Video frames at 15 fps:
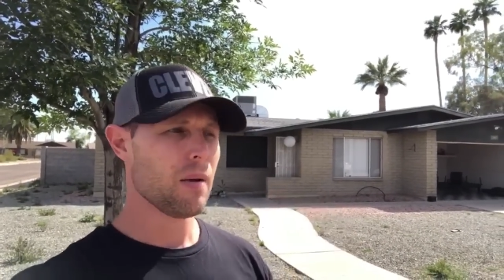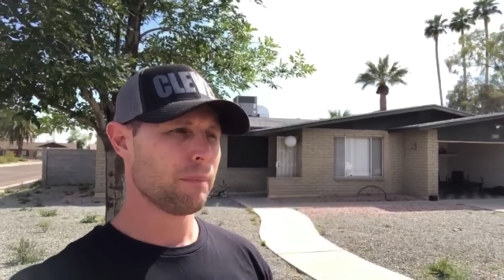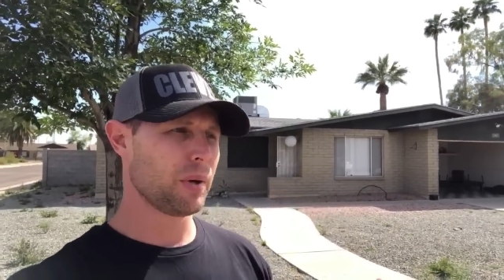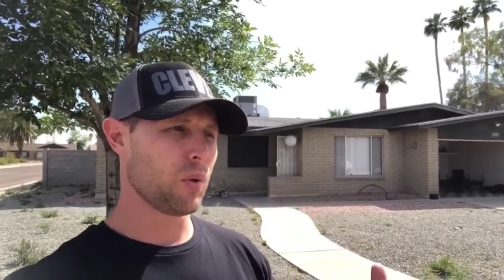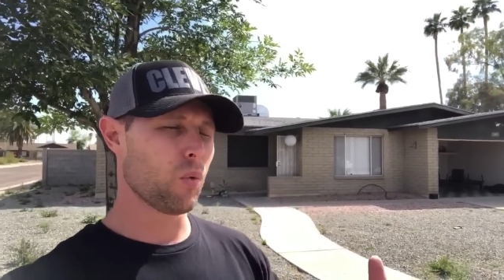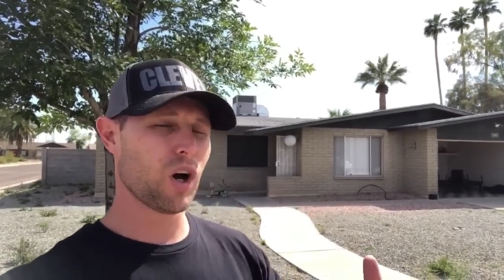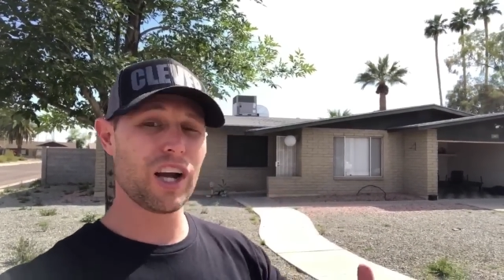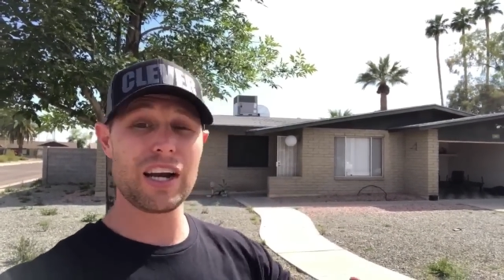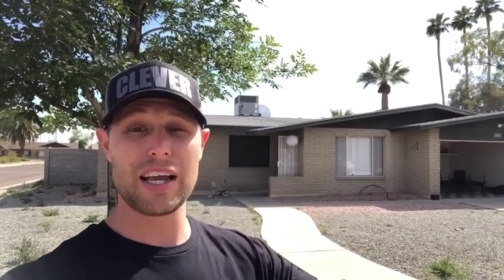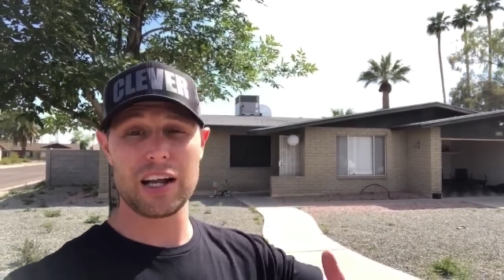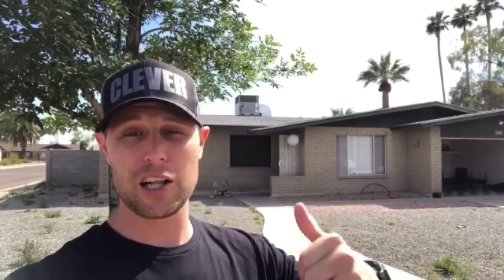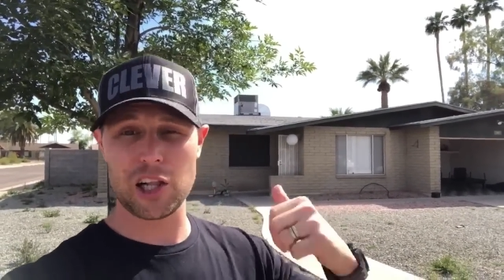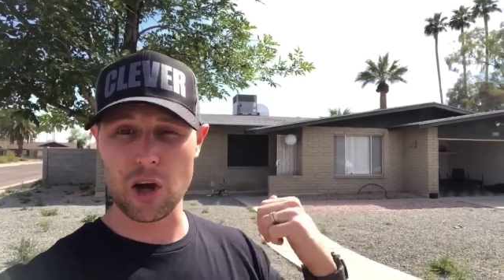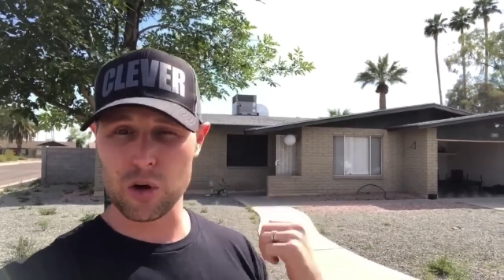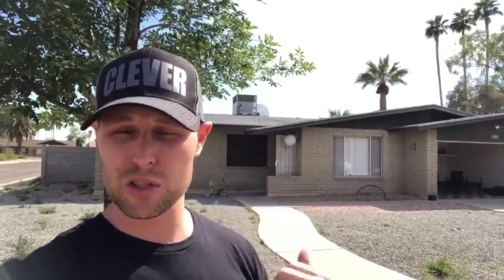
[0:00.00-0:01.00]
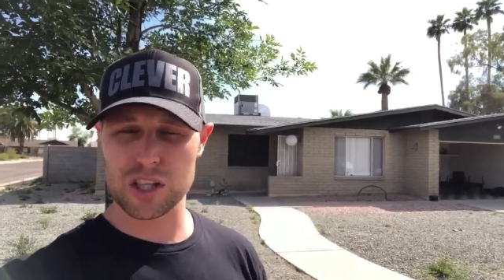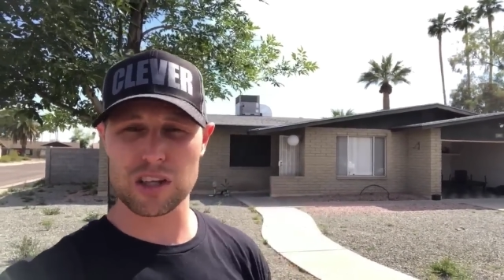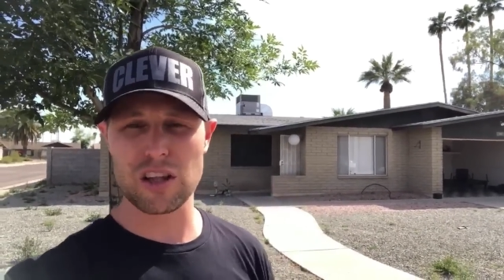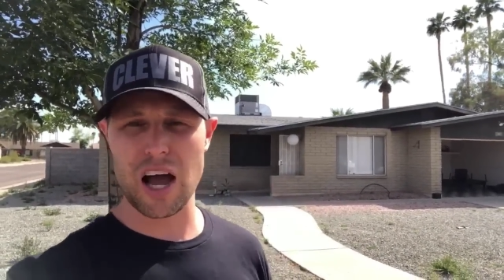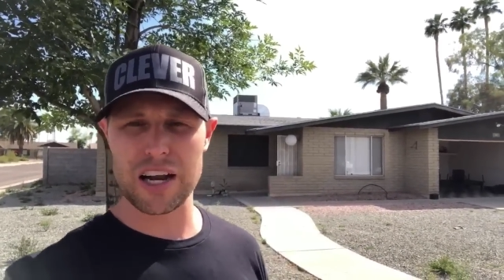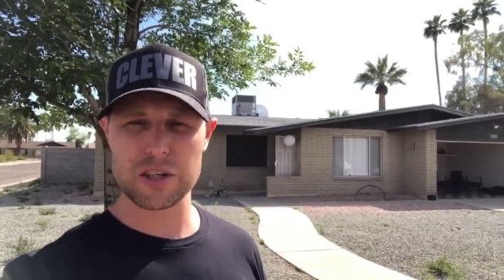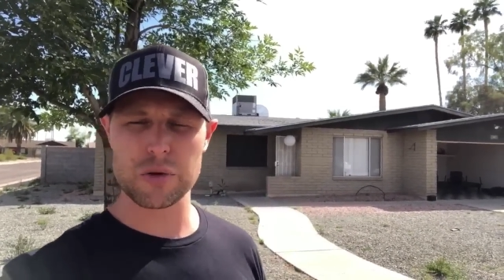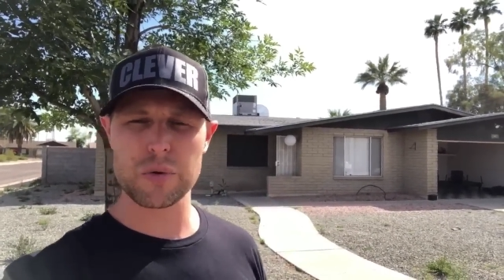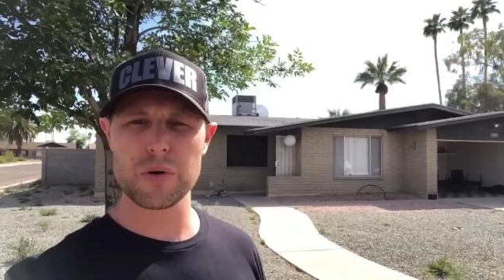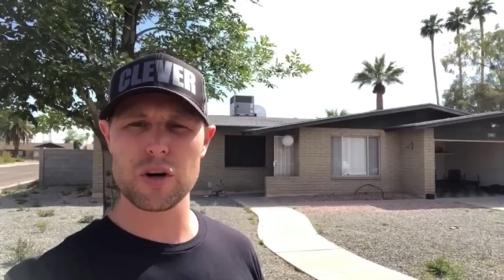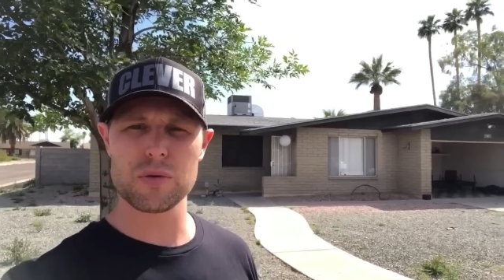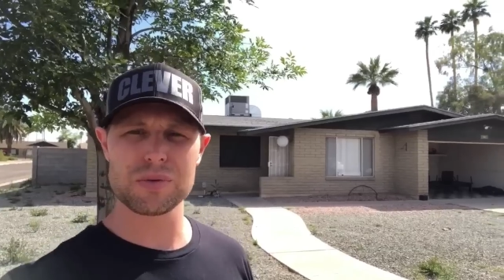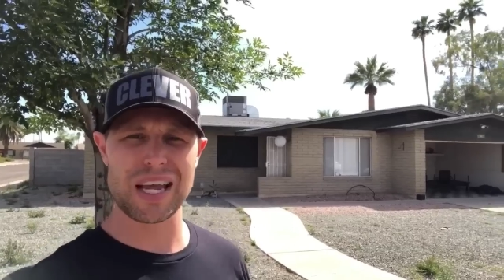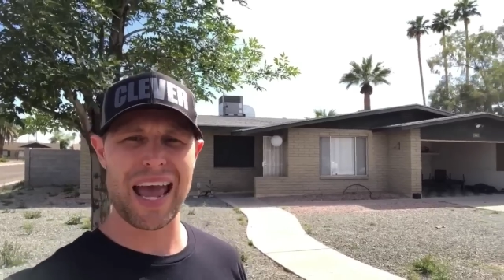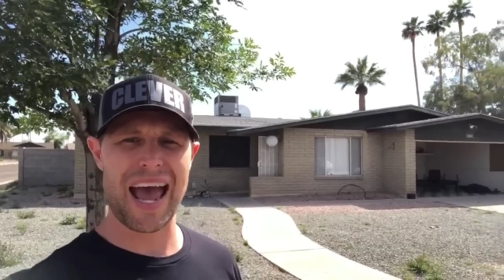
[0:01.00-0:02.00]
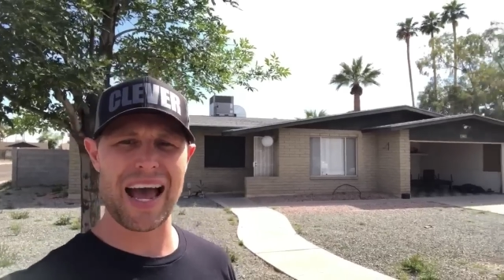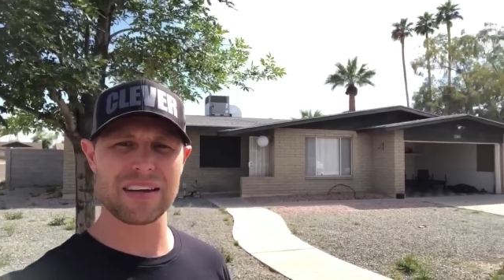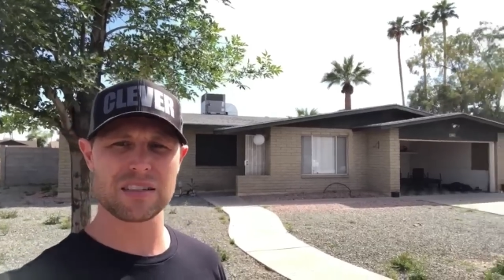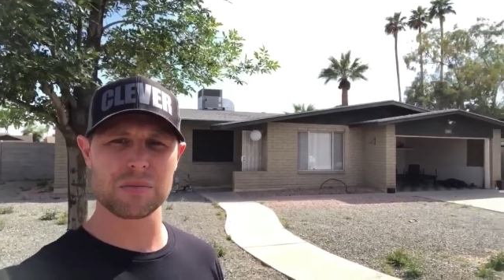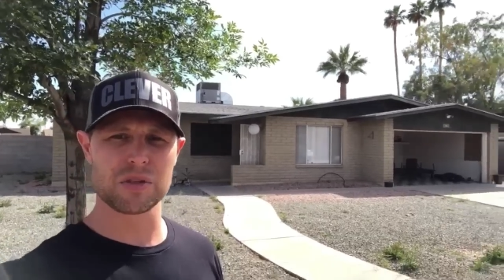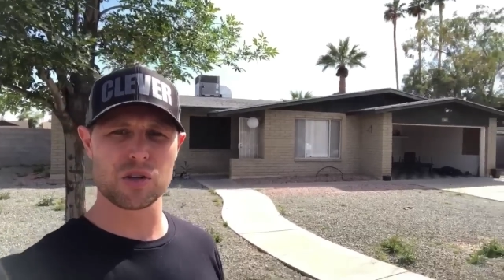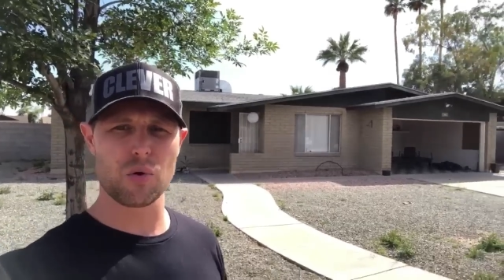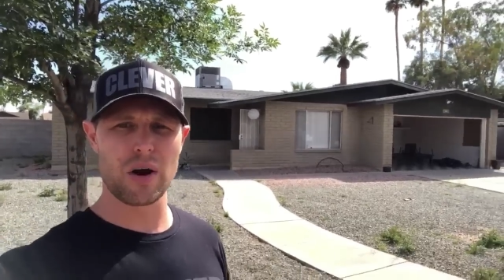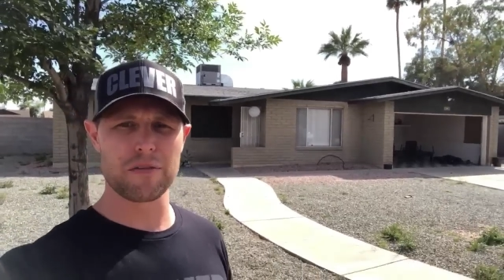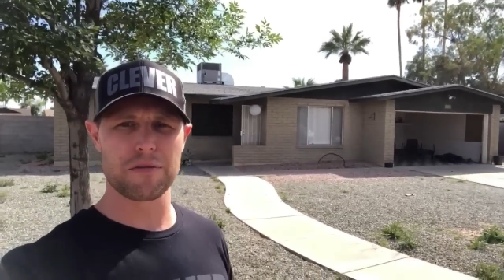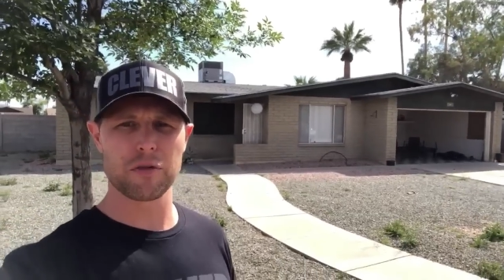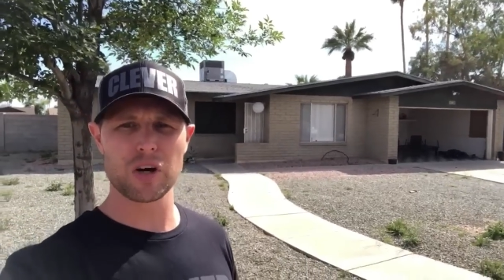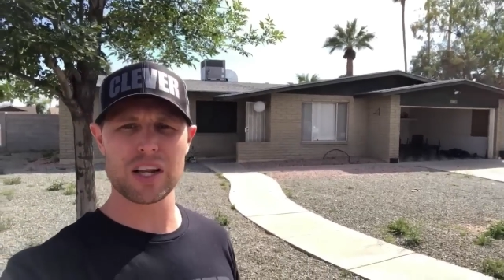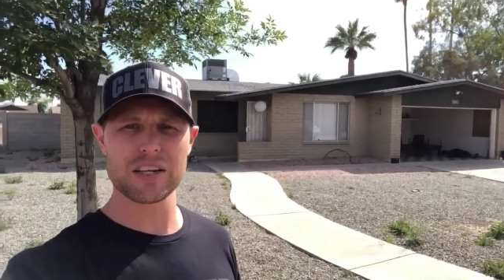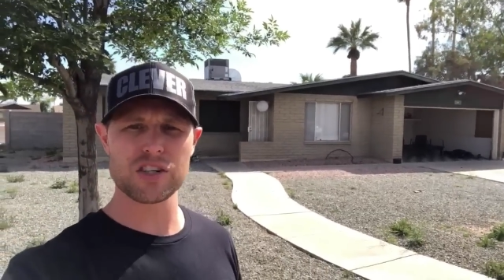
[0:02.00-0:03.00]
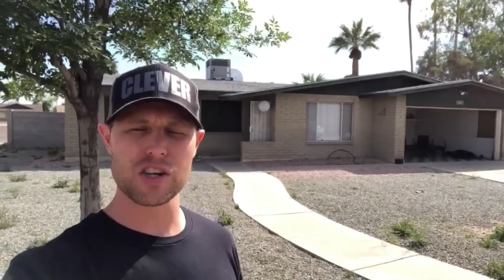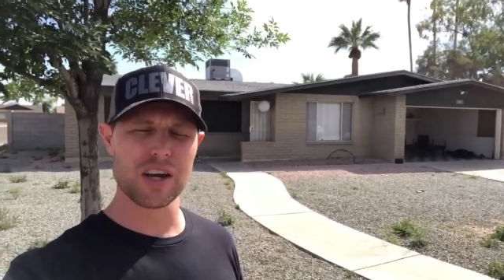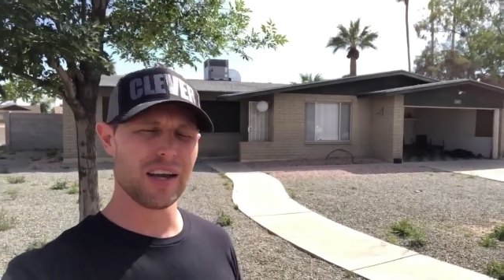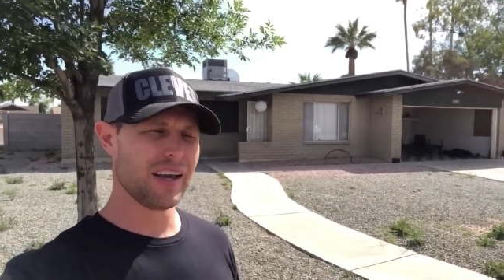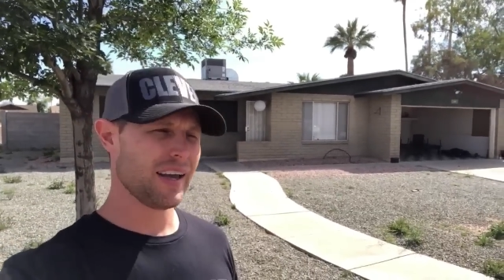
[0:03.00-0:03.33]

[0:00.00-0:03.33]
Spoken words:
but we're gonna enclose the laundry room to add some square footage.